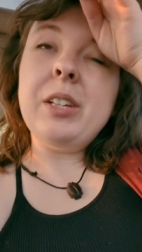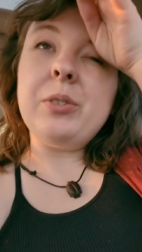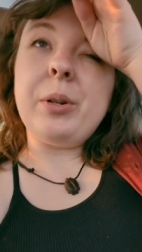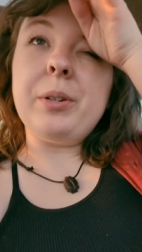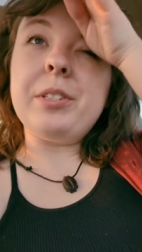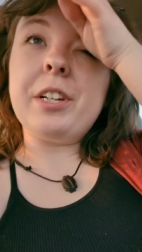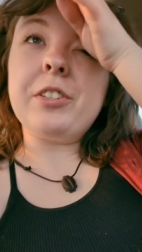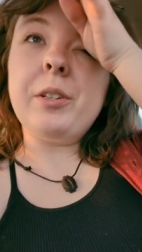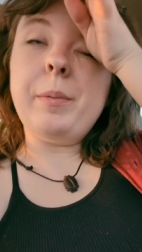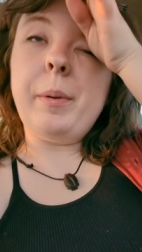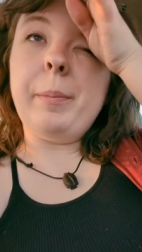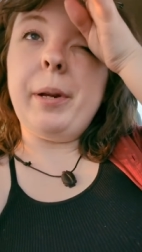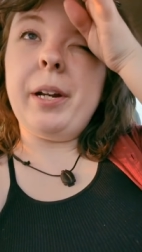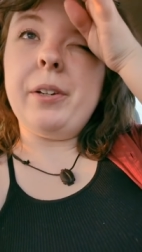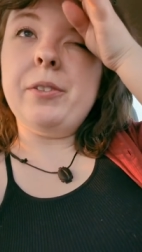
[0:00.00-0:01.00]
So I was actually
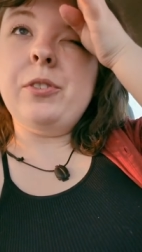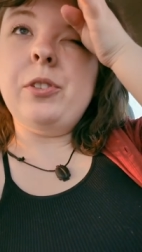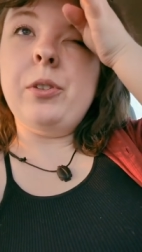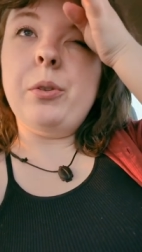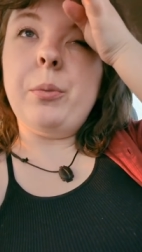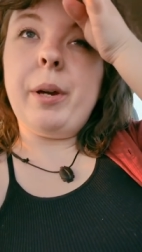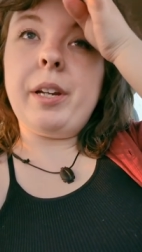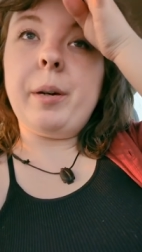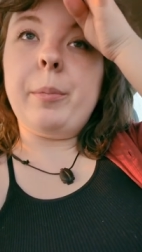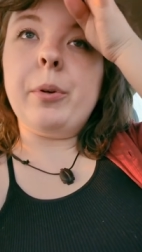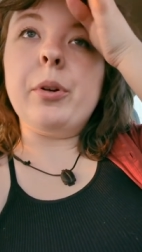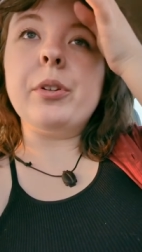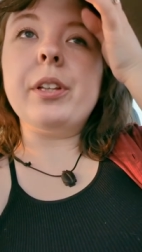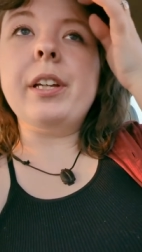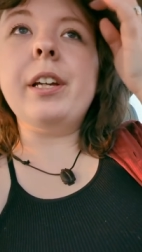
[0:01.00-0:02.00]
prepared to wake up
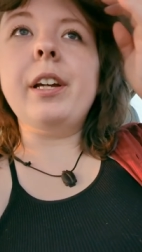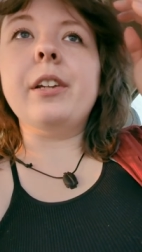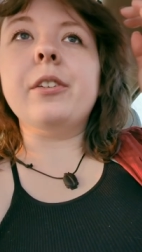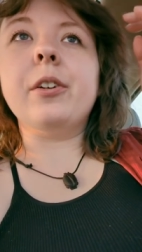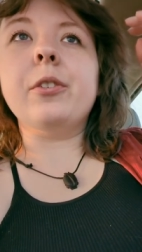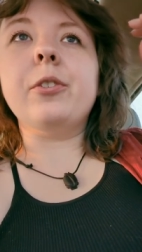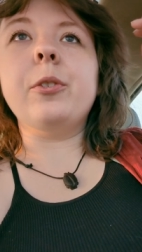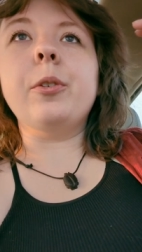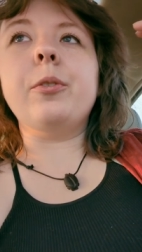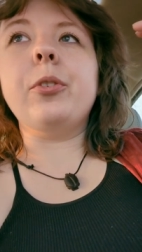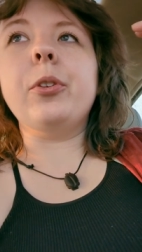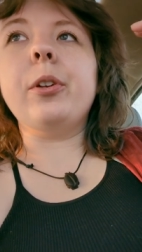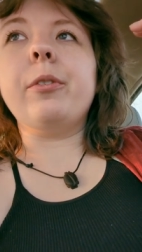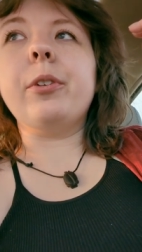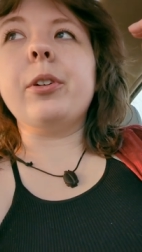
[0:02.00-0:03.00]
early and go to a
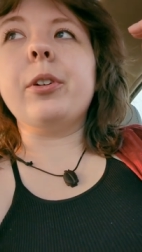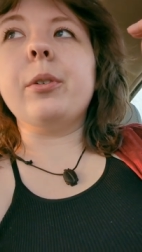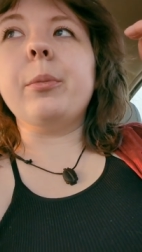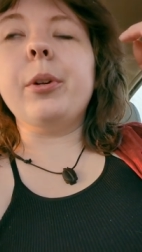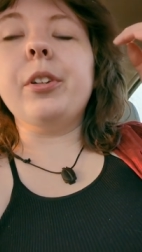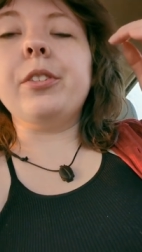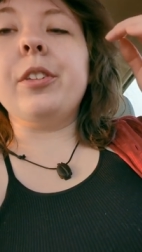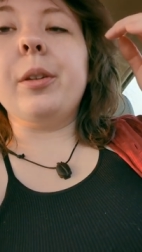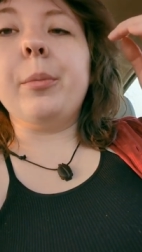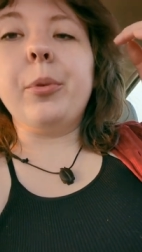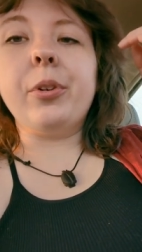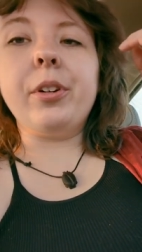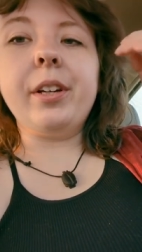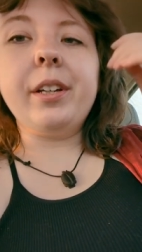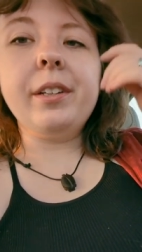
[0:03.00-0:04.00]
few different Goodwills in the
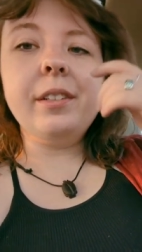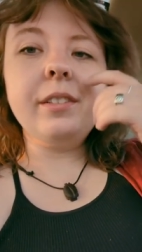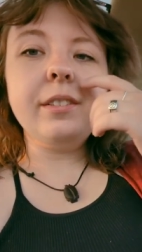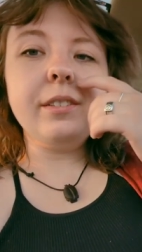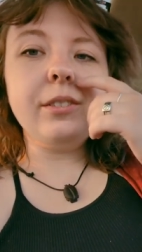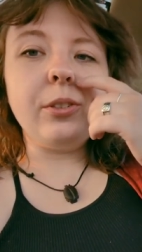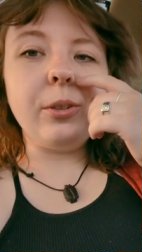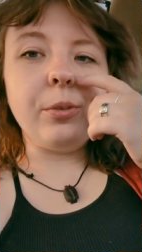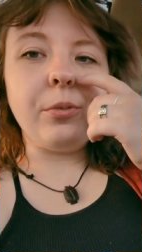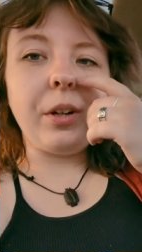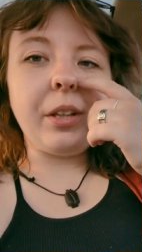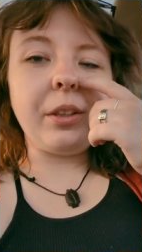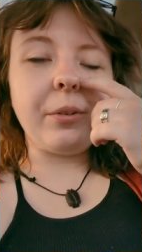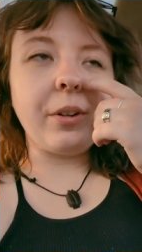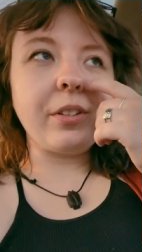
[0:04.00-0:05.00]
morning to
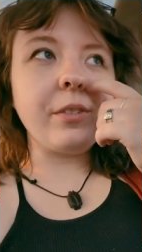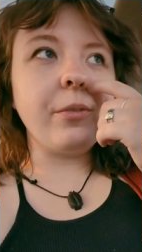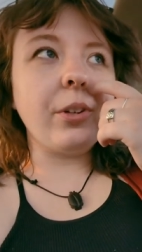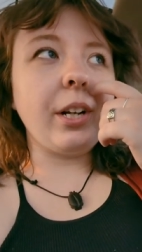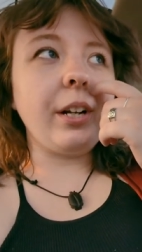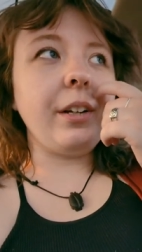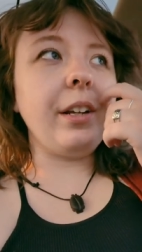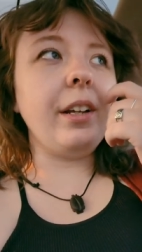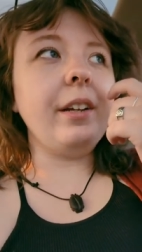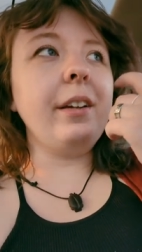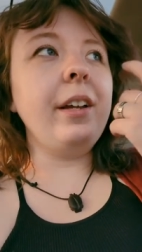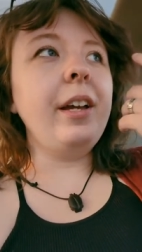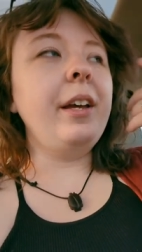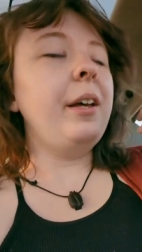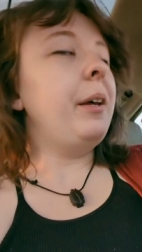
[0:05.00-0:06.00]
find the rest of what I need,
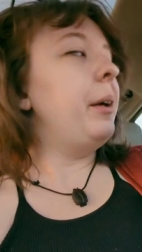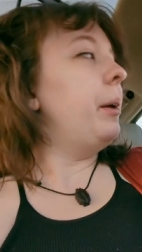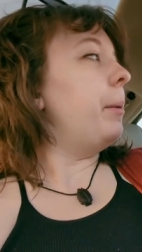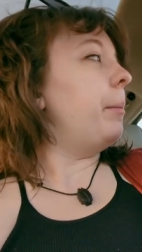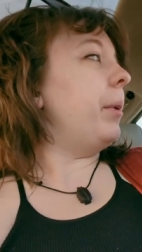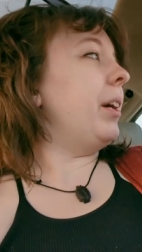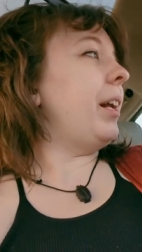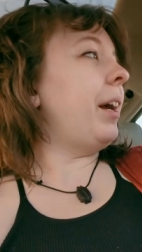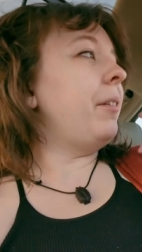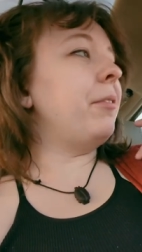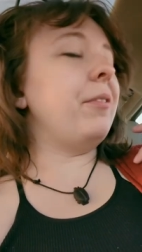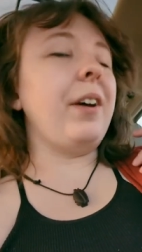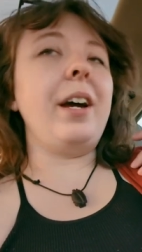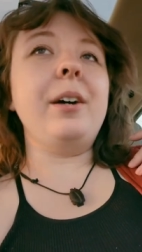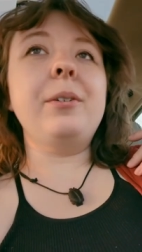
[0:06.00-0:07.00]
but I
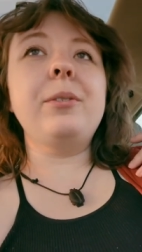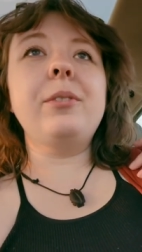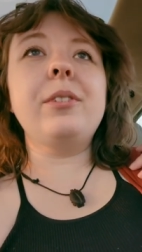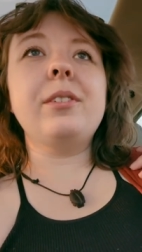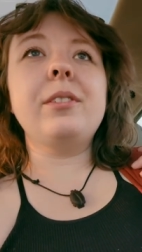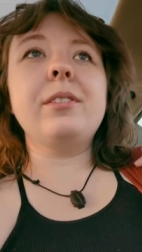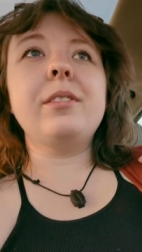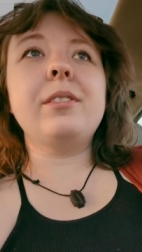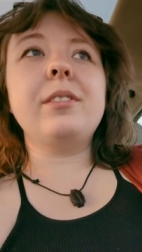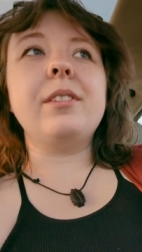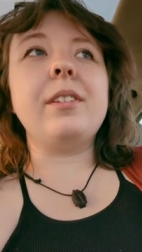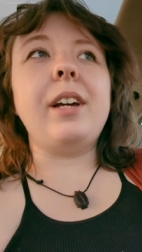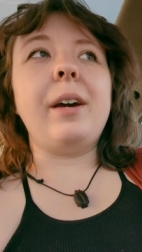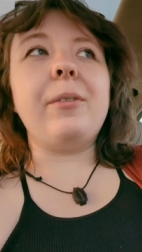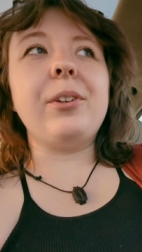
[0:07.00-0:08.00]
found
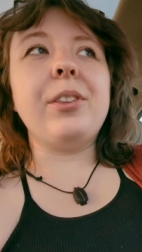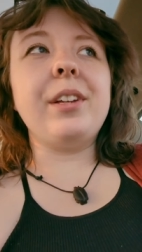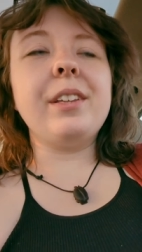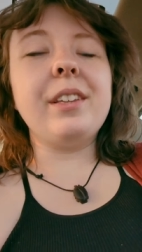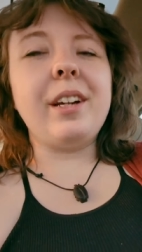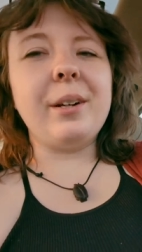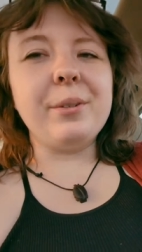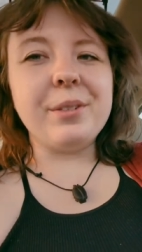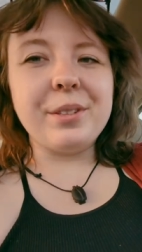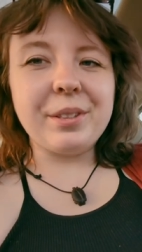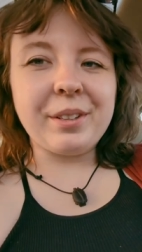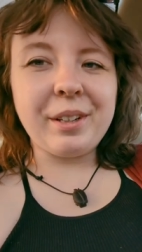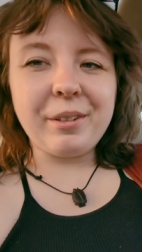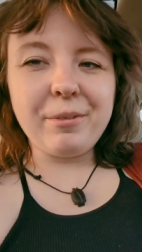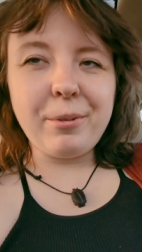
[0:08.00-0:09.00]
everything that I was looking